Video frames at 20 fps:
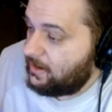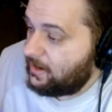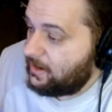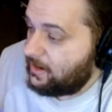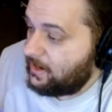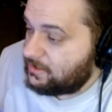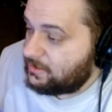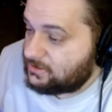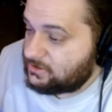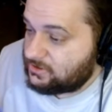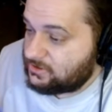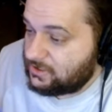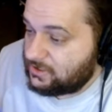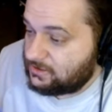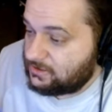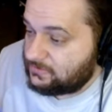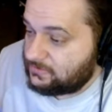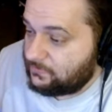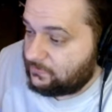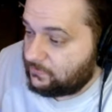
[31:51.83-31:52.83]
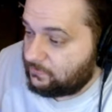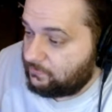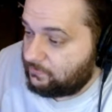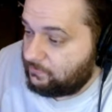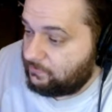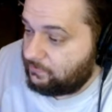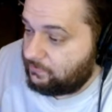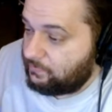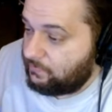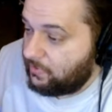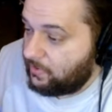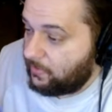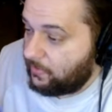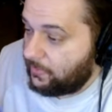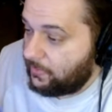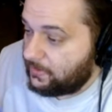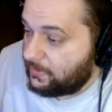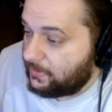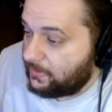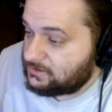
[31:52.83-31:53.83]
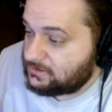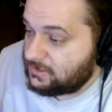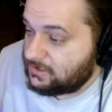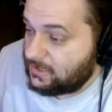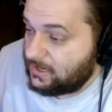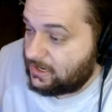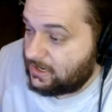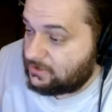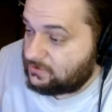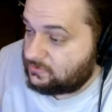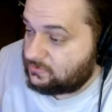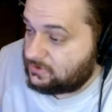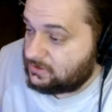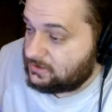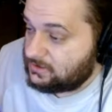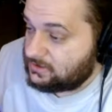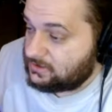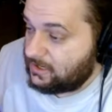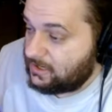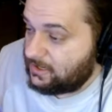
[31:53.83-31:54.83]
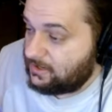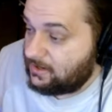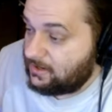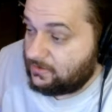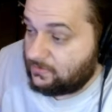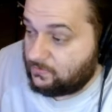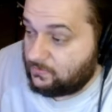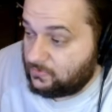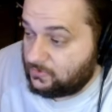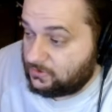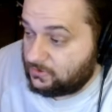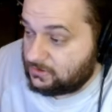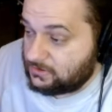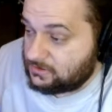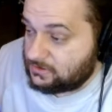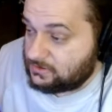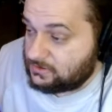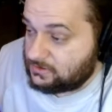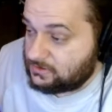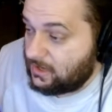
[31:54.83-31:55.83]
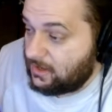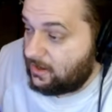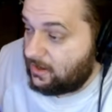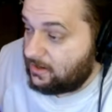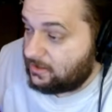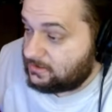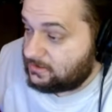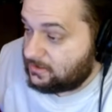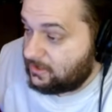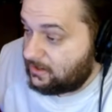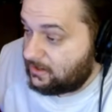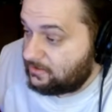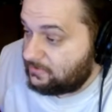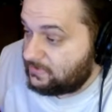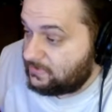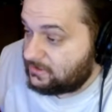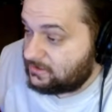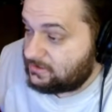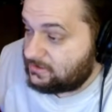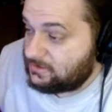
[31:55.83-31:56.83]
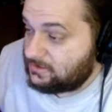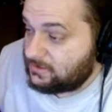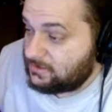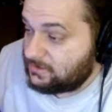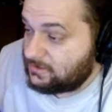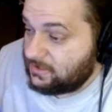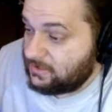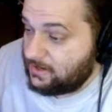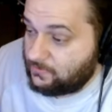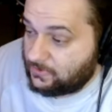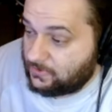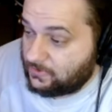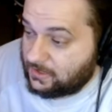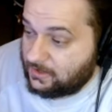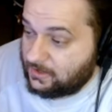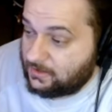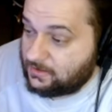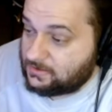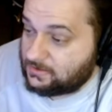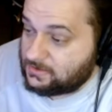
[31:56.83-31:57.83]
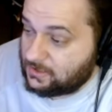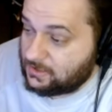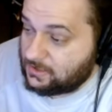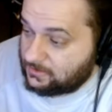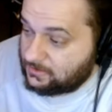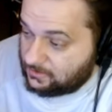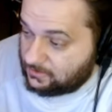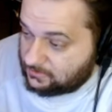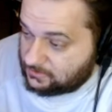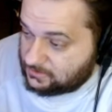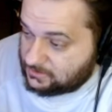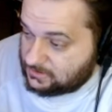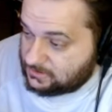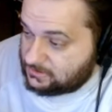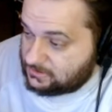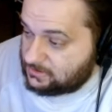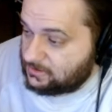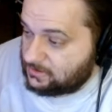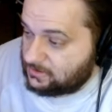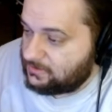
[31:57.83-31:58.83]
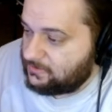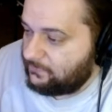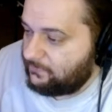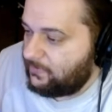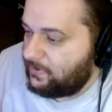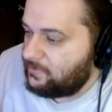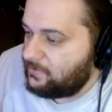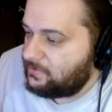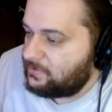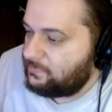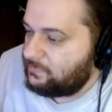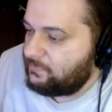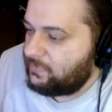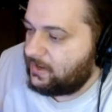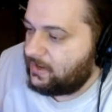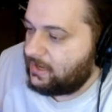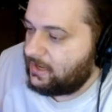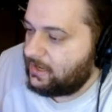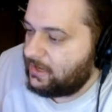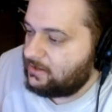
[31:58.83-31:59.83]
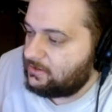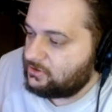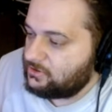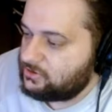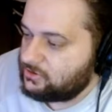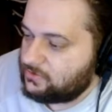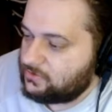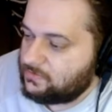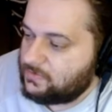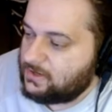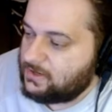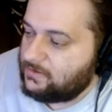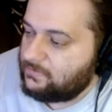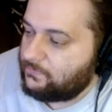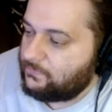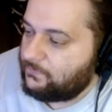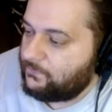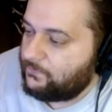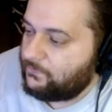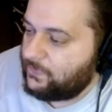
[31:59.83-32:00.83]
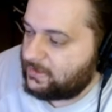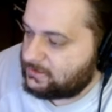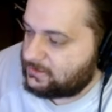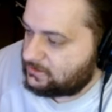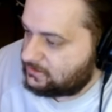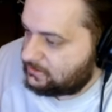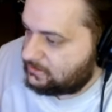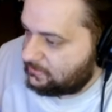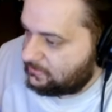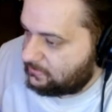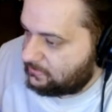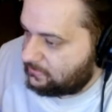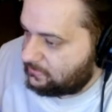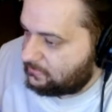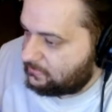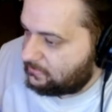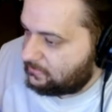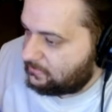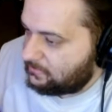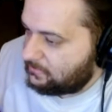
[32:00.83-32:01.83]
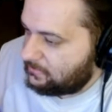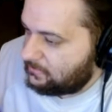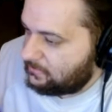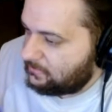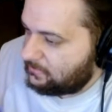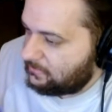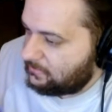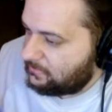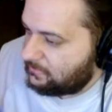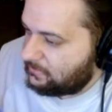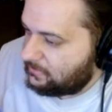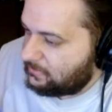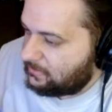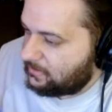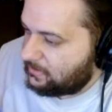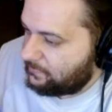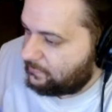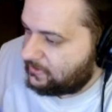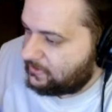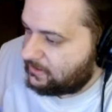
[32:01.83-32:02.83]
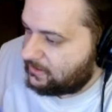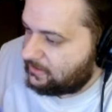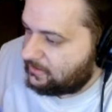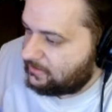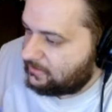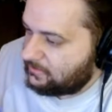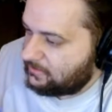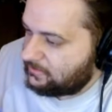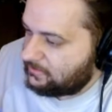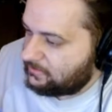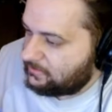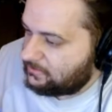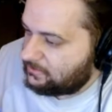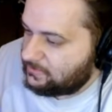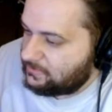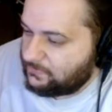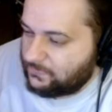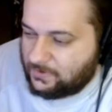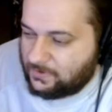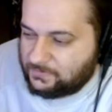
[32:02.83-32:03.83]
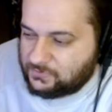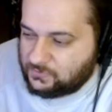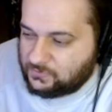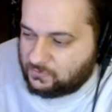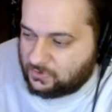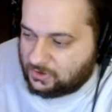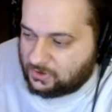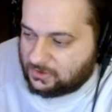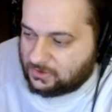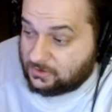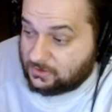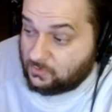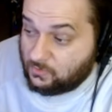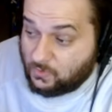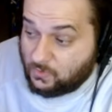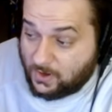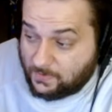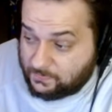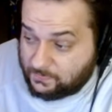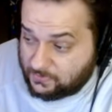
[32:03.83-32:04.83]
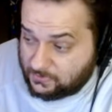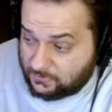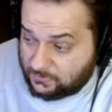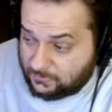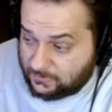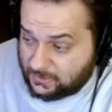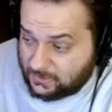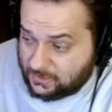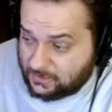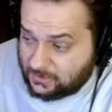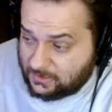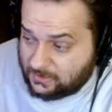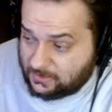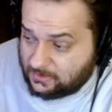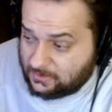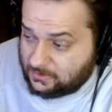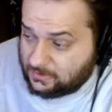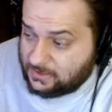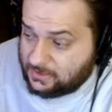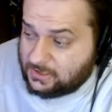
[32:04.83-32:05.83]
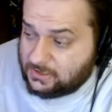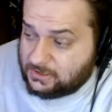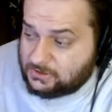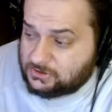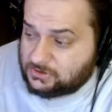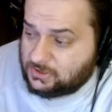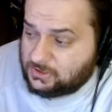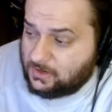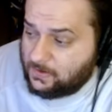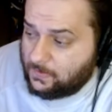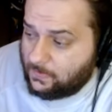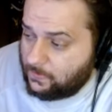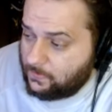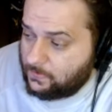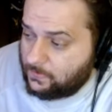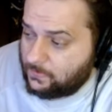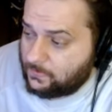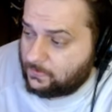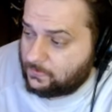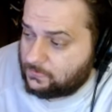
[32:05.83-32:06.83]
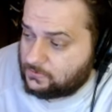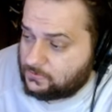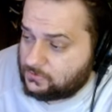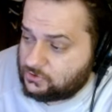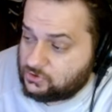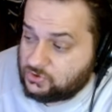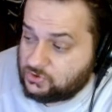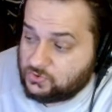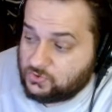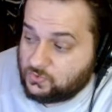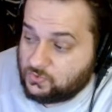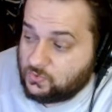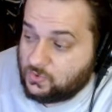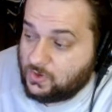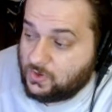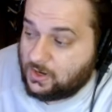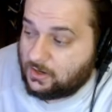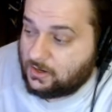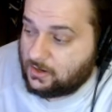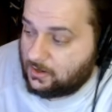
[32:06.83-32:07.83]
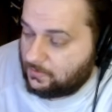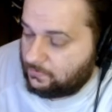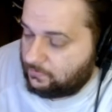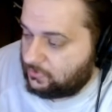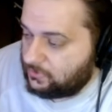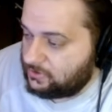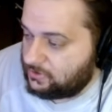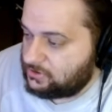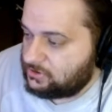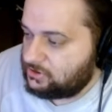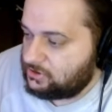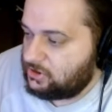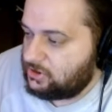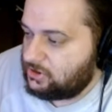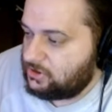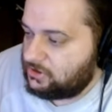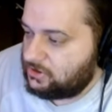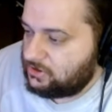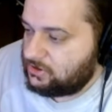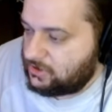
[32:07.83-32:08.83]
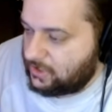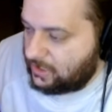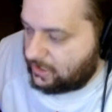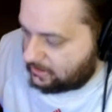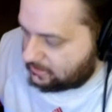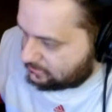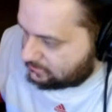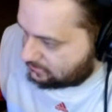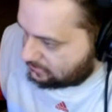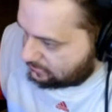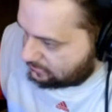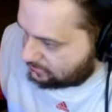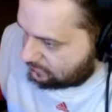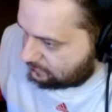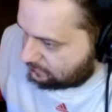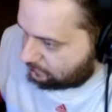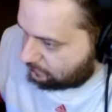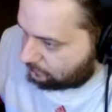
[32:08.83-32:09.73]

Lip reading: ANT stands for both its natural design and the words Autonomous Networking Technologies, developed by German Festo company, developed to work cooperatively and each other to accomplish tasks.